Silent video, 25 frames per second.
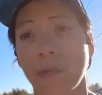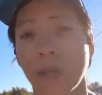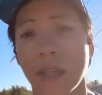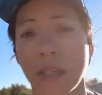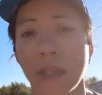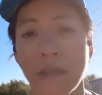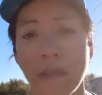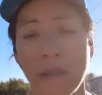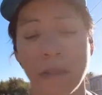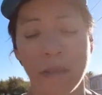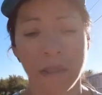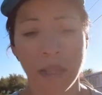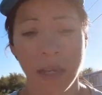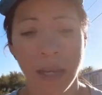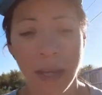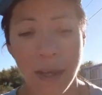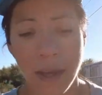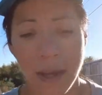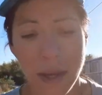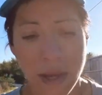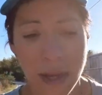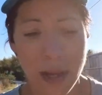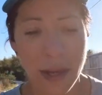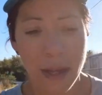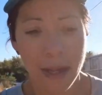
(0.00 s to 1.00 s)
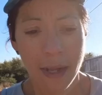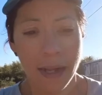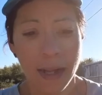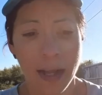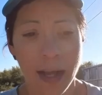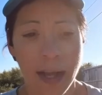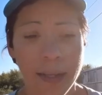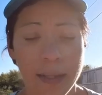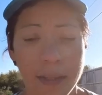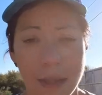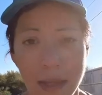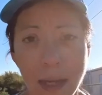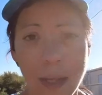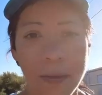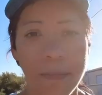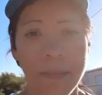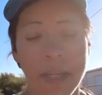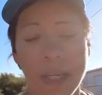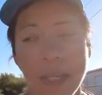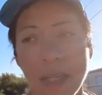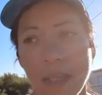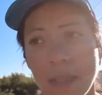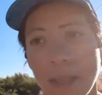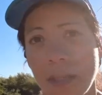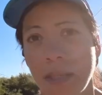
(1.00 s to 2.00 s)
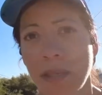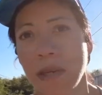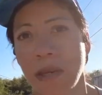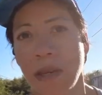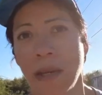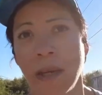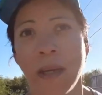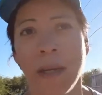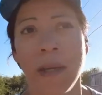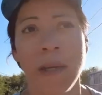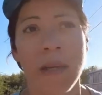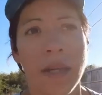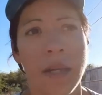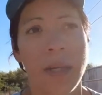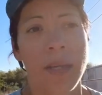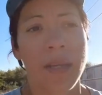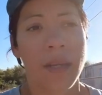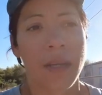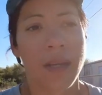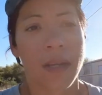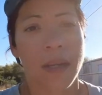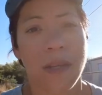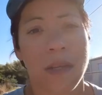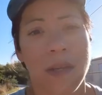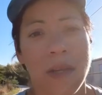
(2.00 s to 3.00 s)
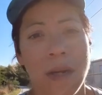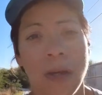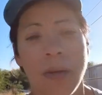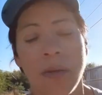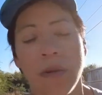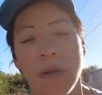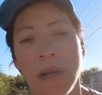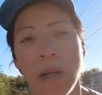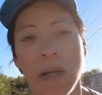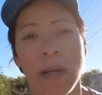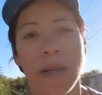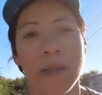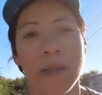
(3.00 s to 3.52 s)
runs at 10 minutes, 10